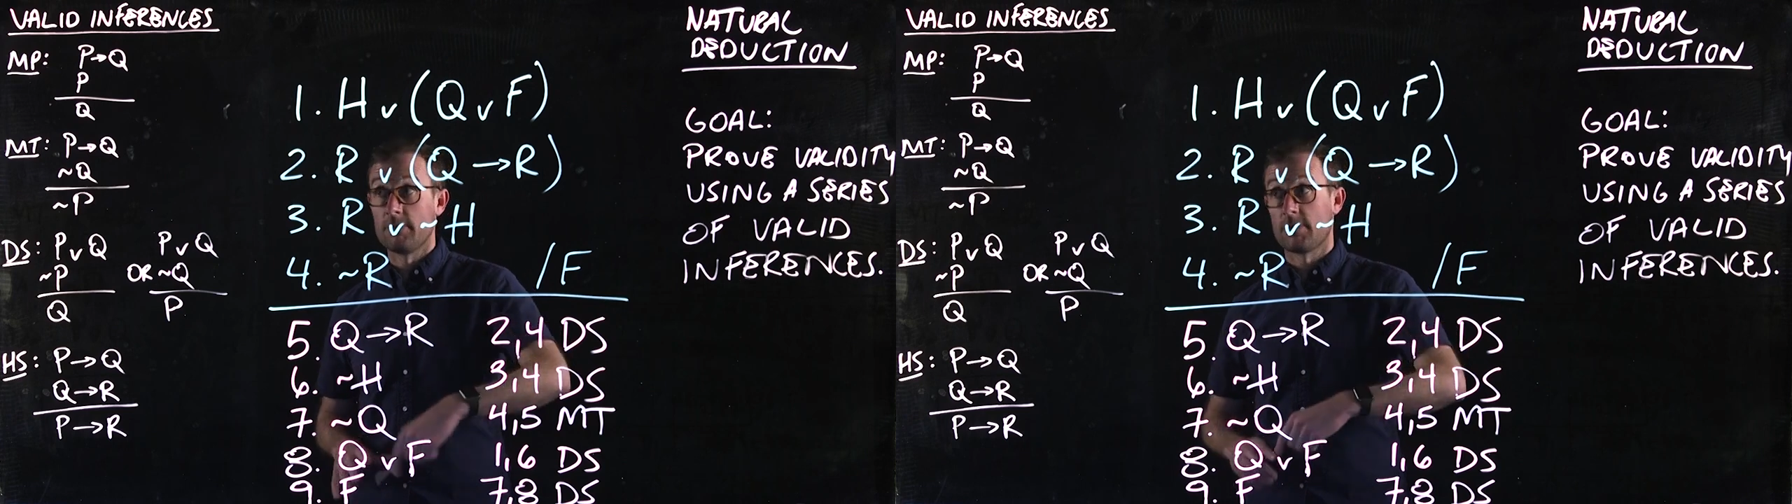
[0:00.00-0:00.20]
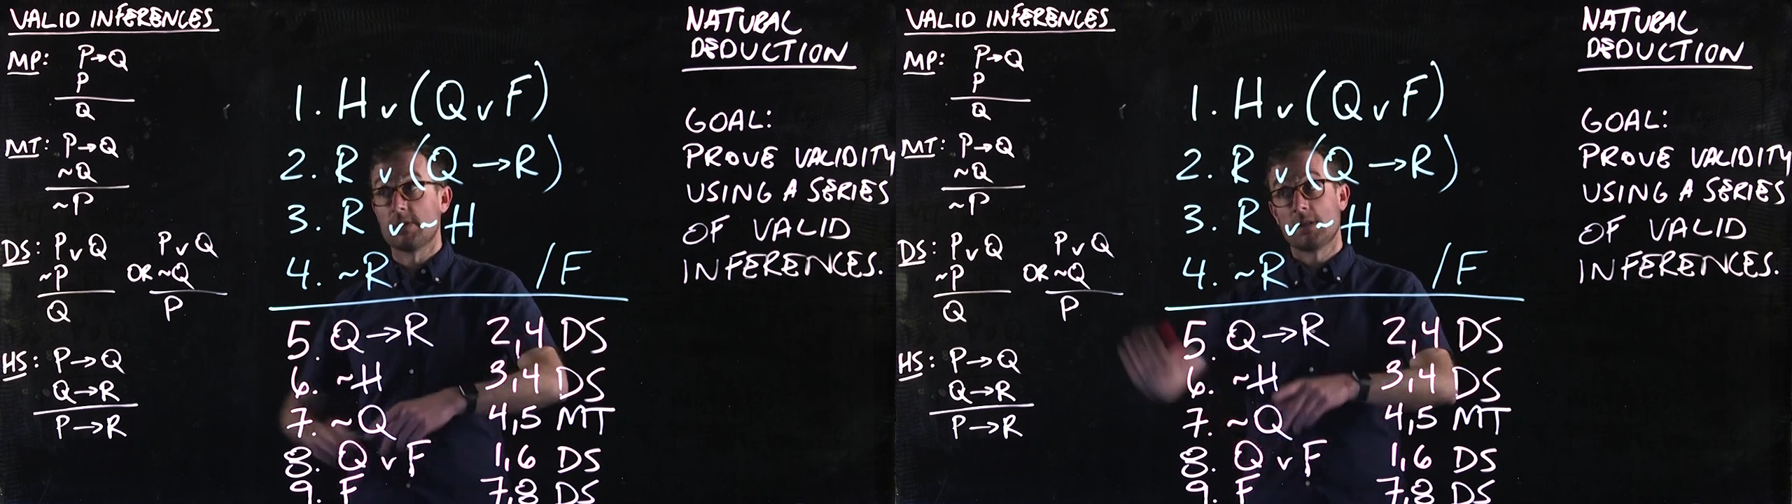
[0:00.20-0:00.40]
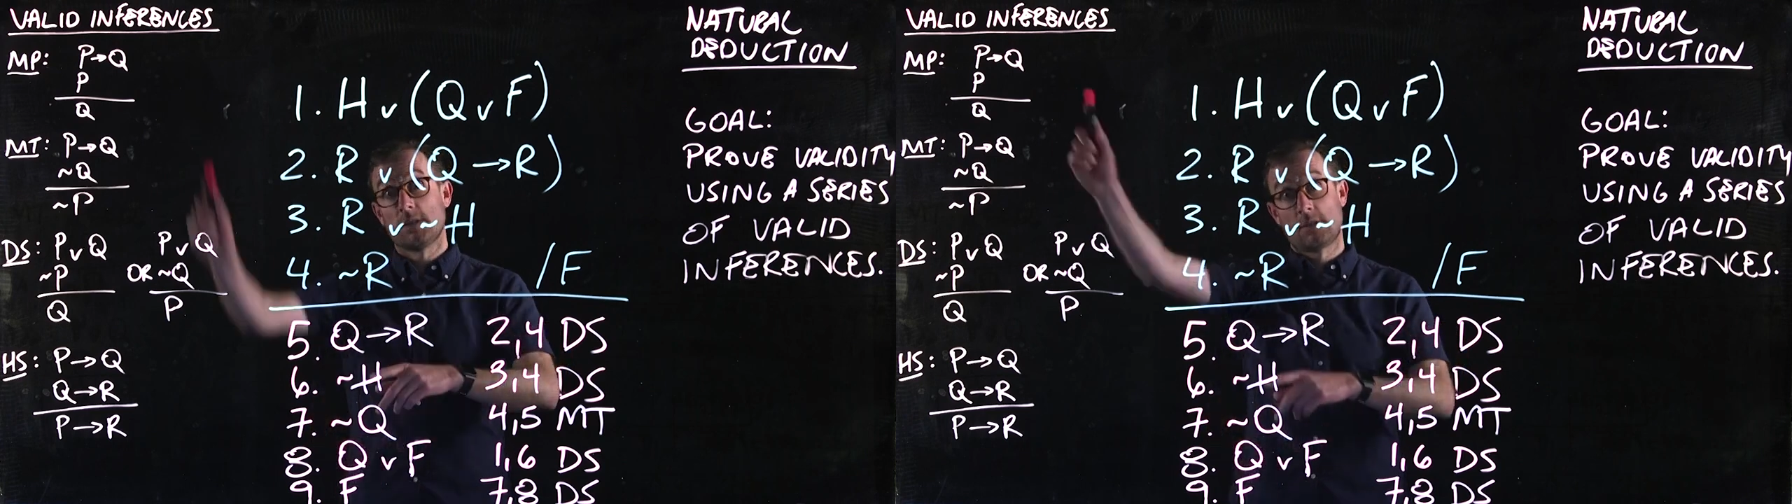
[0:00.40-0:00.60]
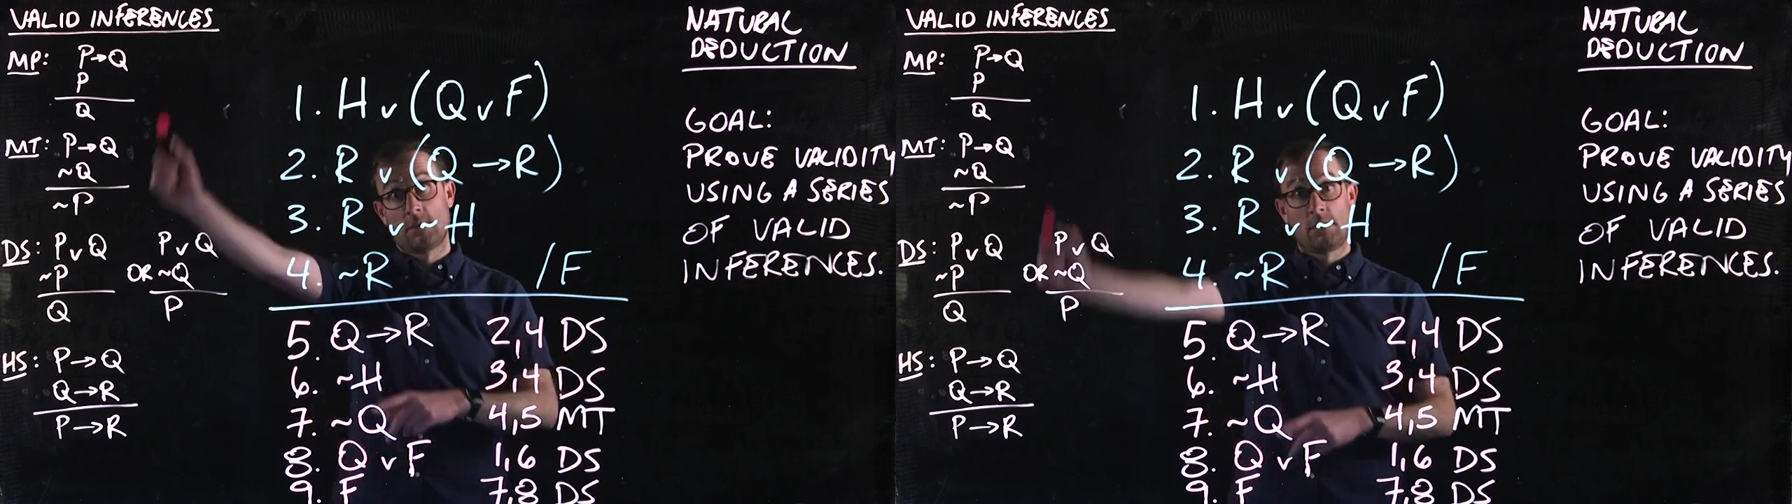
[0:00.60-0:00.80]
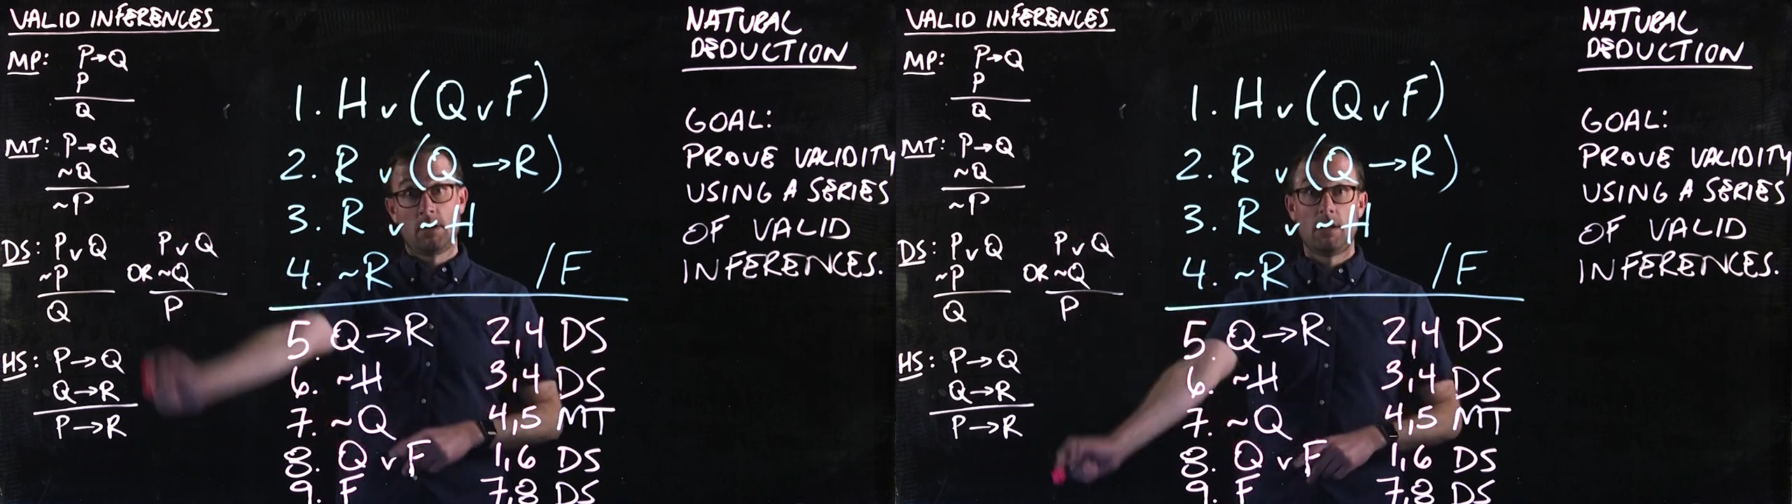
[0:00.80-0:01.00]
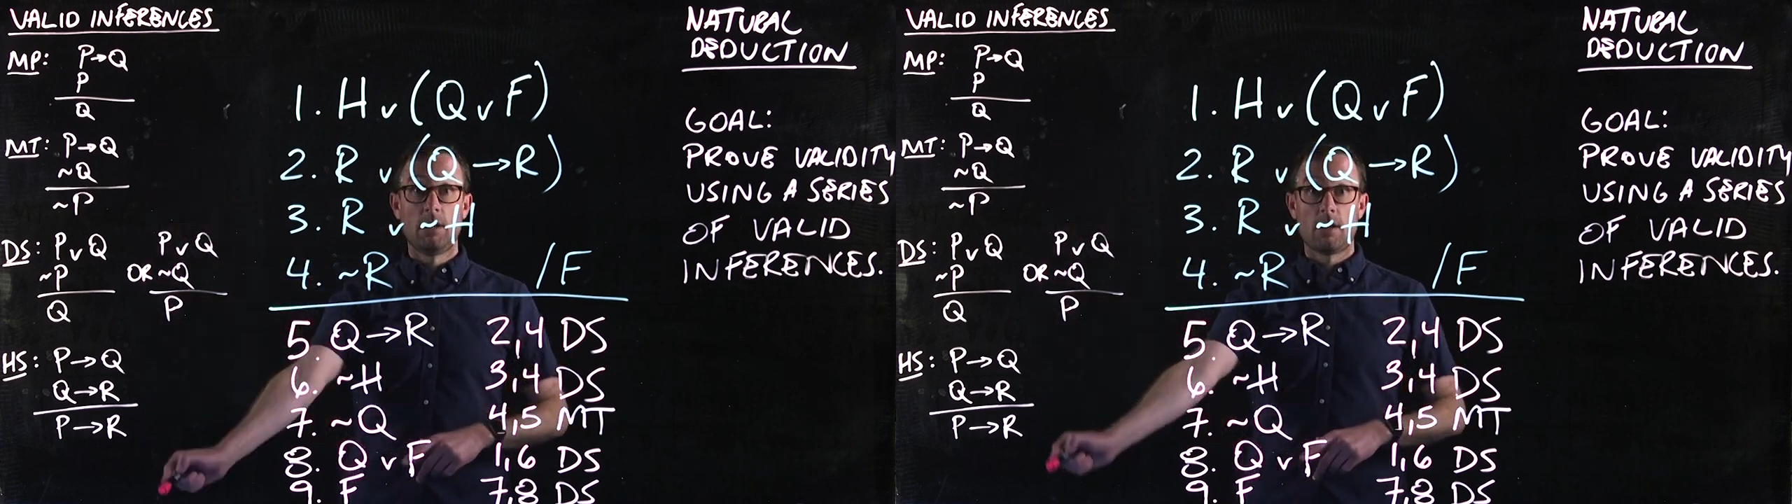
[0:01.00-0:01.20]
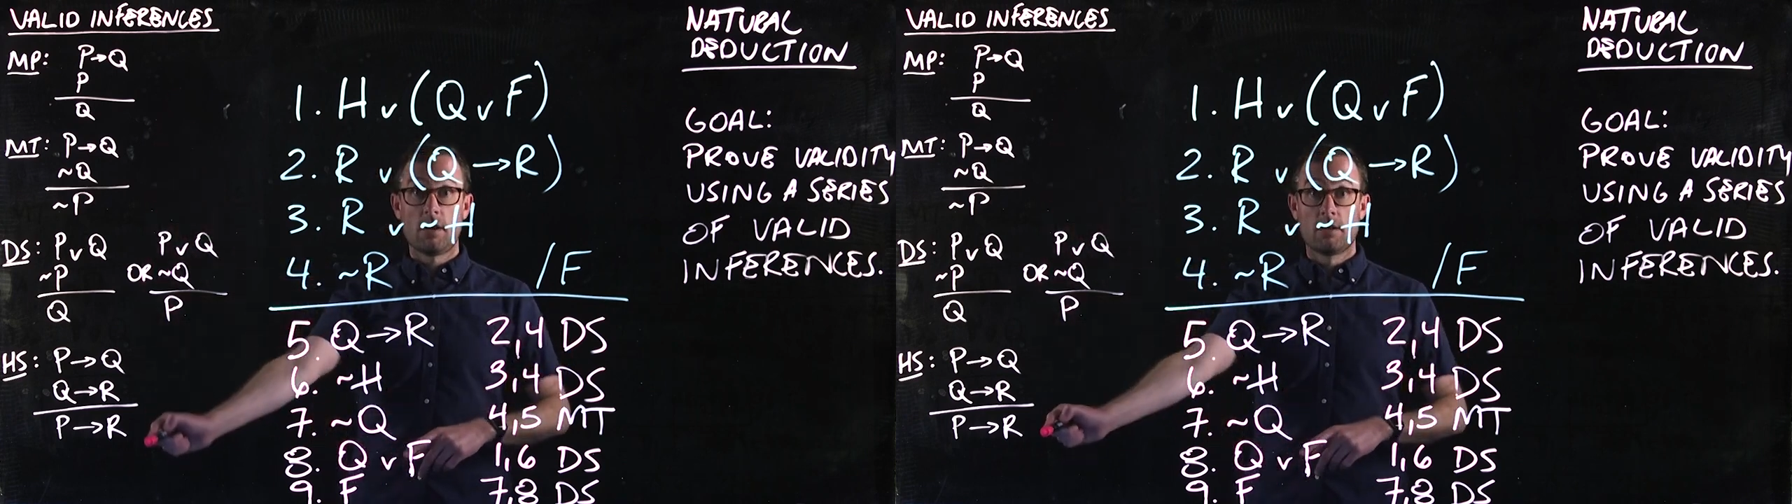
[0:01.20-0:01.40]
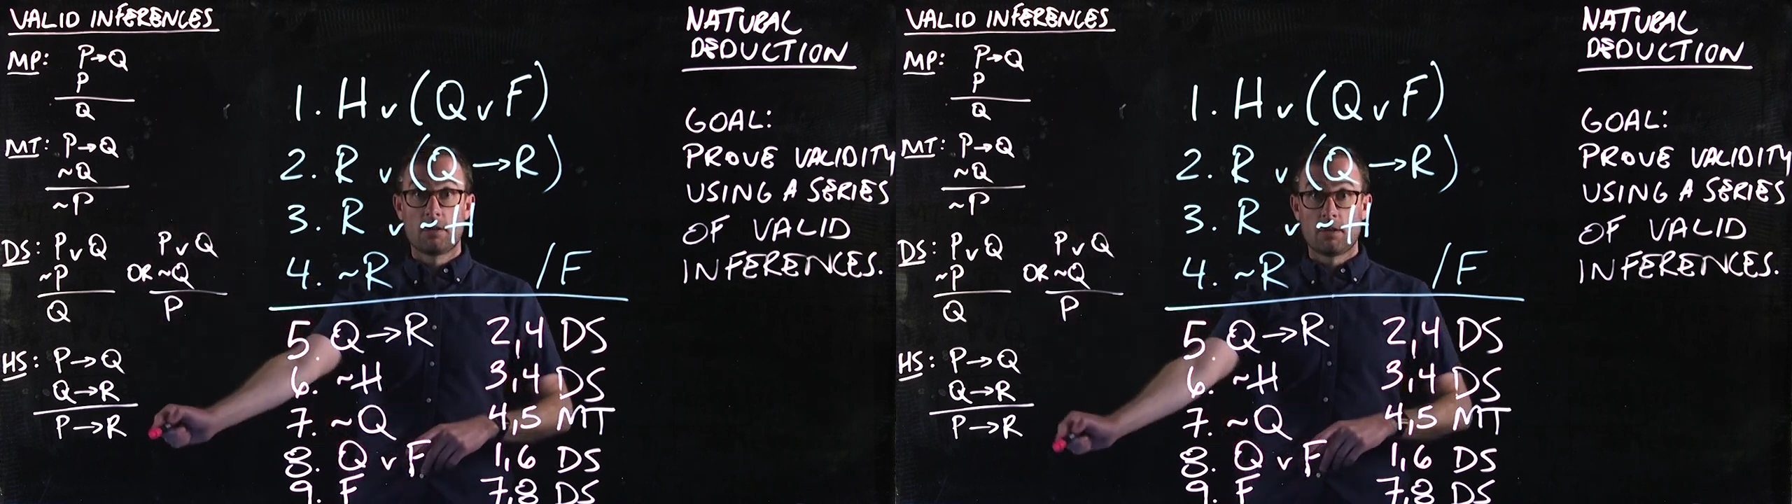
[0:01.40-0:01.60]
inferences here,